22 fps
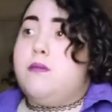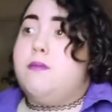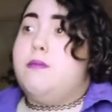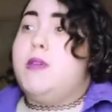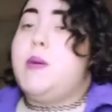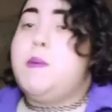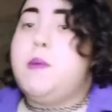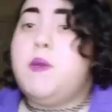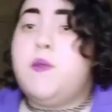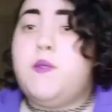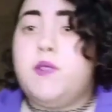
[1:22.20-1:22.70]

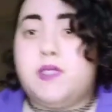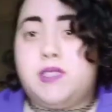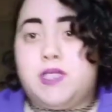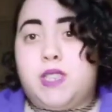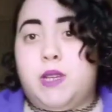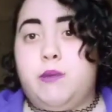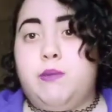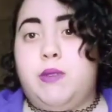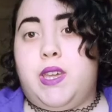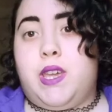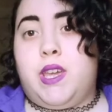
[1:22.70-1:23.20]
Maybe for
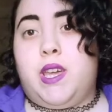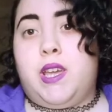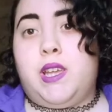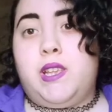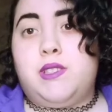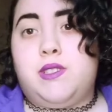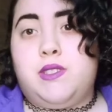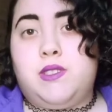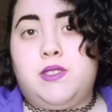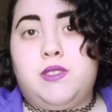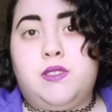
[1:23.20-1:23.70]
some
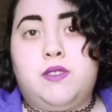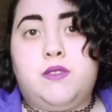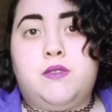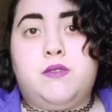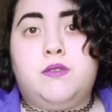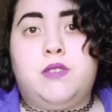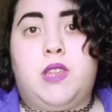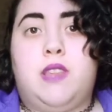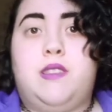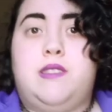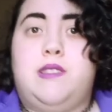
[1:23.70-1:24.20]
kids,
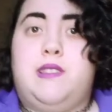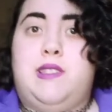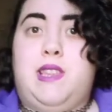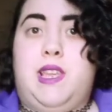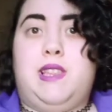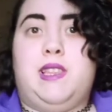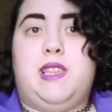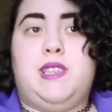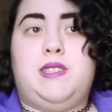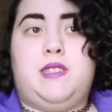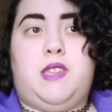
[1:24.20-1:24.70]

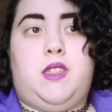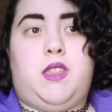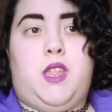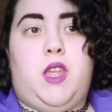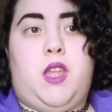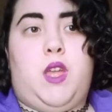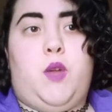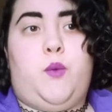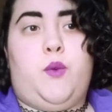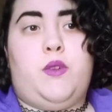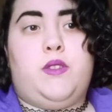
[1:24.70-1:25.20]

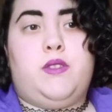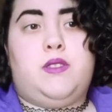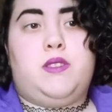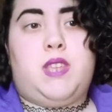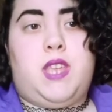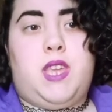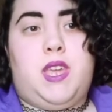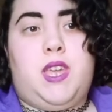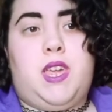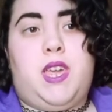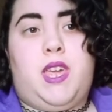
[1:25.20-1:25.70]
they once
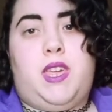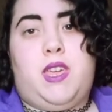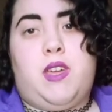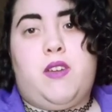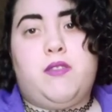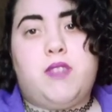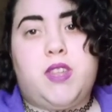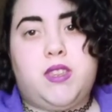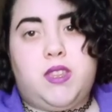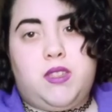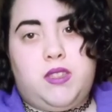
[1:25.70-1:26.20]
they get
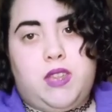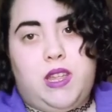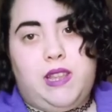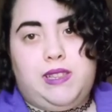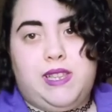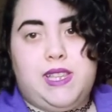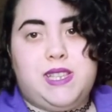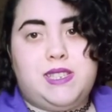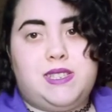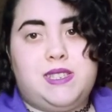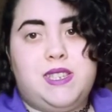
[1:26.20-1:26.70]
yelled at, they
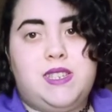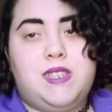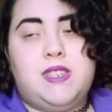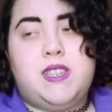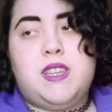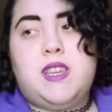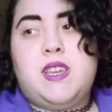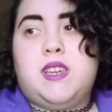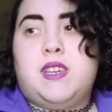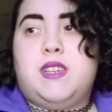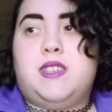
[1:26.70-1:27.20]
listen,
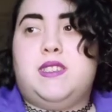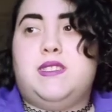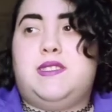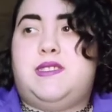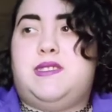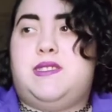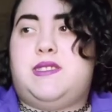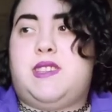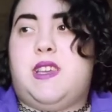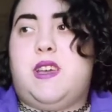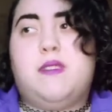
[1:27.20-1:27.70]
and
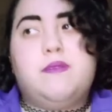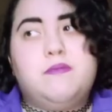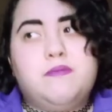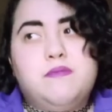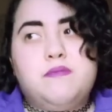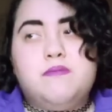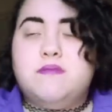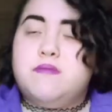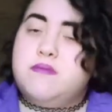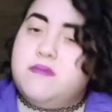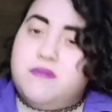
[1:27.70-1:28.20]

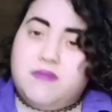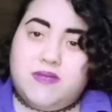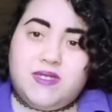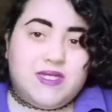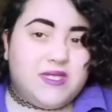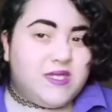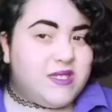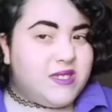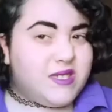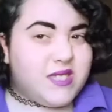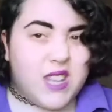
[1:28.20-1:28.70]
some
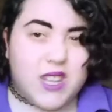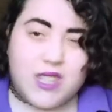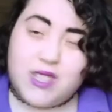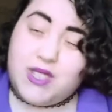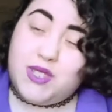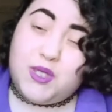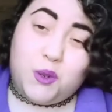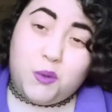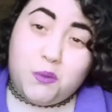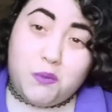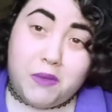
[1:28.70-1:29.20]
not
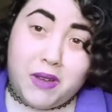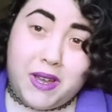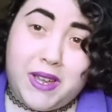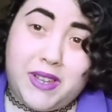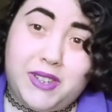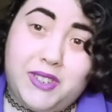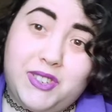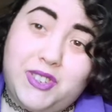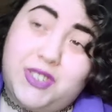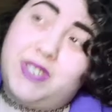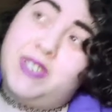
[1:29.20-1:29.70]
so
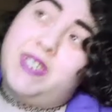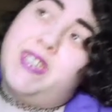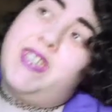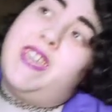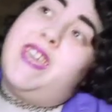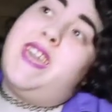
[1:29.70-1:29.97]
much.